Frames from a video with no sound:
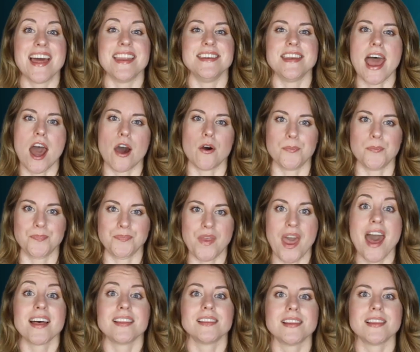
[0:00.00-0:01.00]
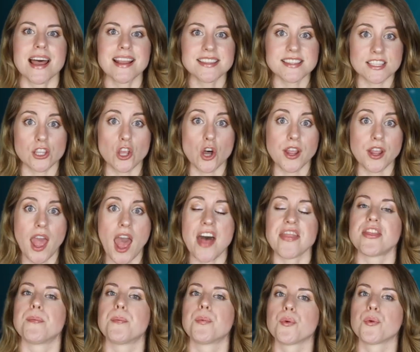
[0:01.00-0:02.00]
Now, let's look at
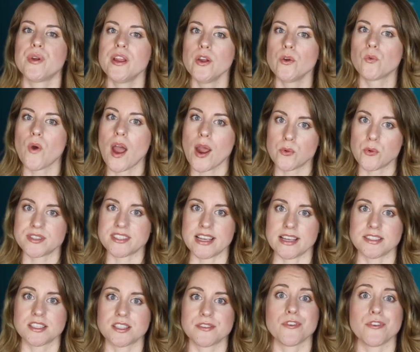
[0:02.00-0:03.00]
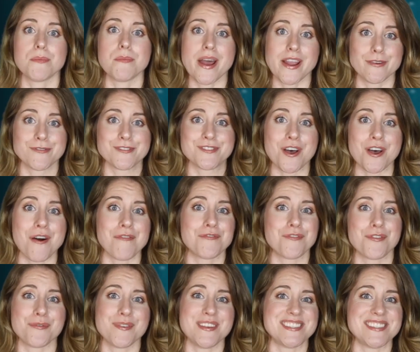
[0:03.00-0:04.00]
the prerequisites for Microsoft
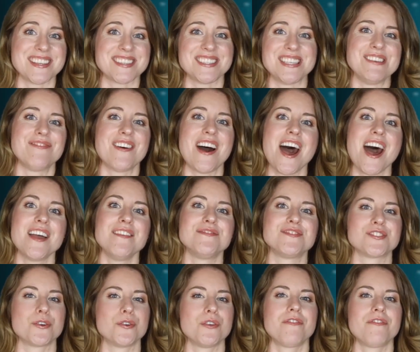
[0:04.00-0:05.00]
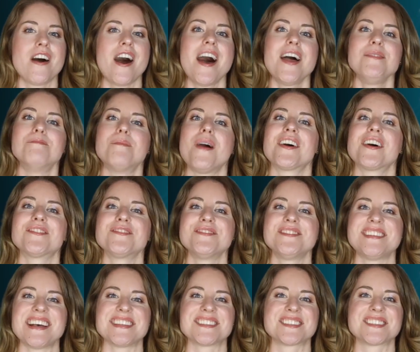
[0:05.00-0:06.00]
365 Certified Modern
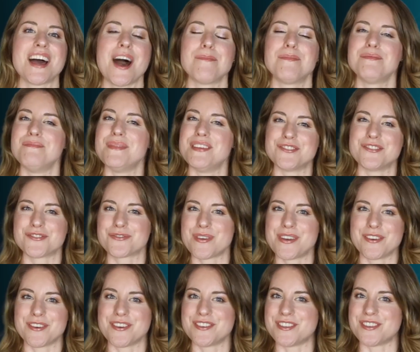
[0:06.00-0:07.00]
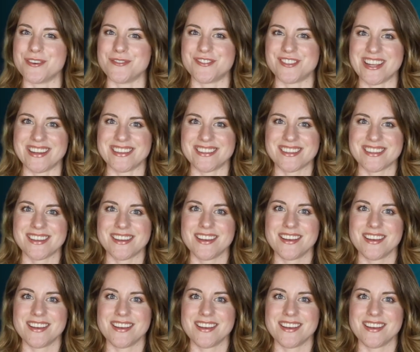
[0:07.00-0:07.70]
Desktop Administrator Associate.